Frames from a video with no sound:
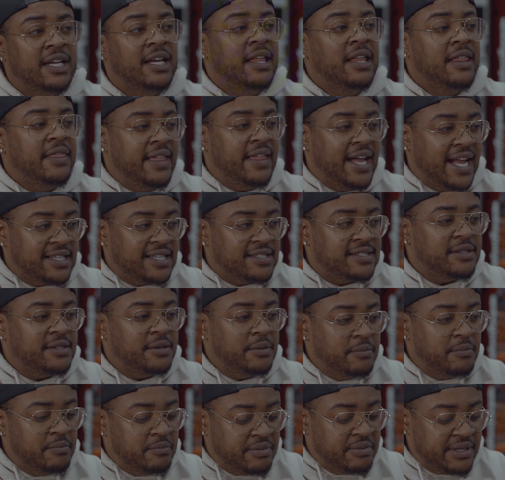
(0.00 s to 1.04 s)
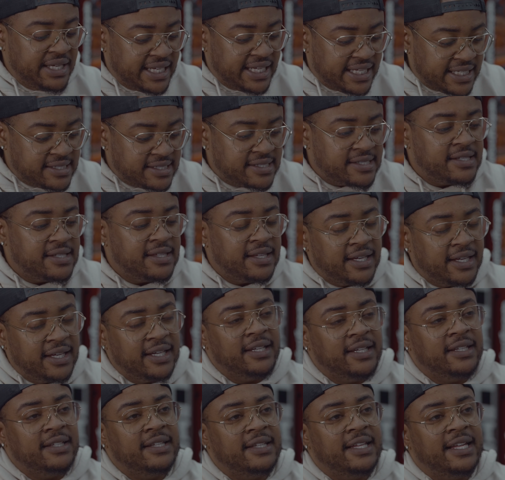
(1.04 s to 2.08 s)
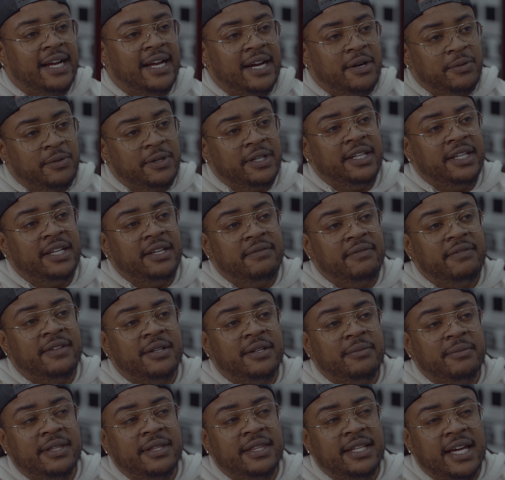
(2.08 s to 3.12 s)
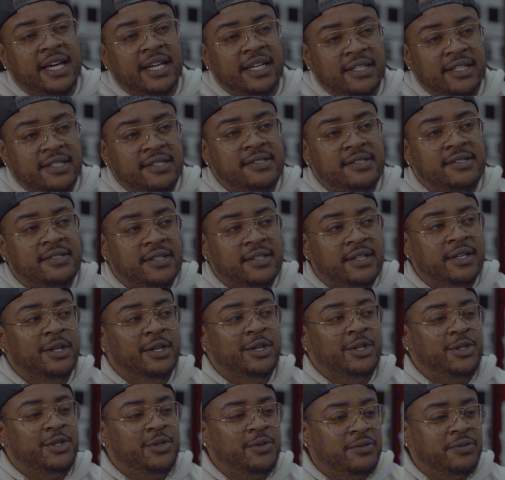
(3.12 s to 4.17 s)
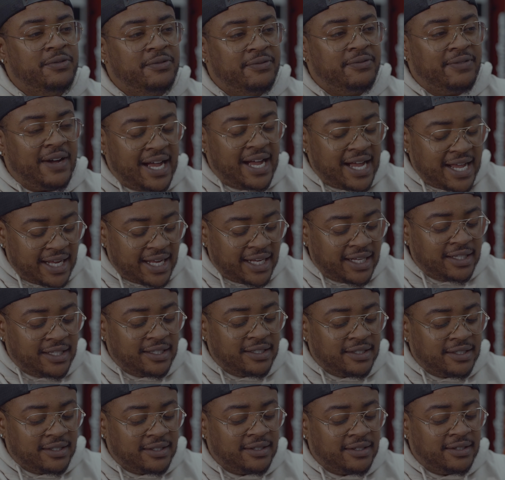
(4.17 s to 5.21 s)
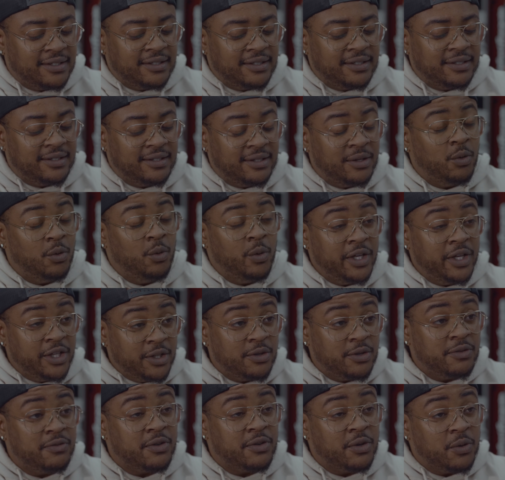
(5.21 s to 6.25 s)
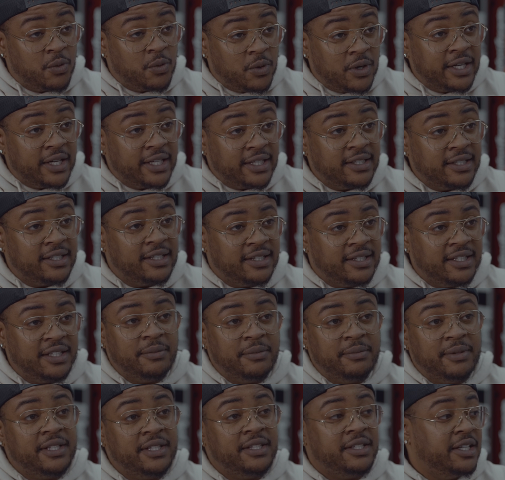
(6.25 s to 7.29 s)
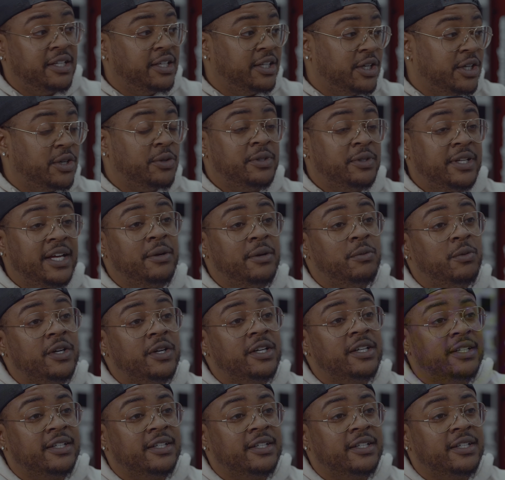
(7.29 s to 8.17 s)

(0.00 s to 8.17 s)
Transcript: that's the biggest thing that I would give them, and that is to find the will for one and the ability to go network.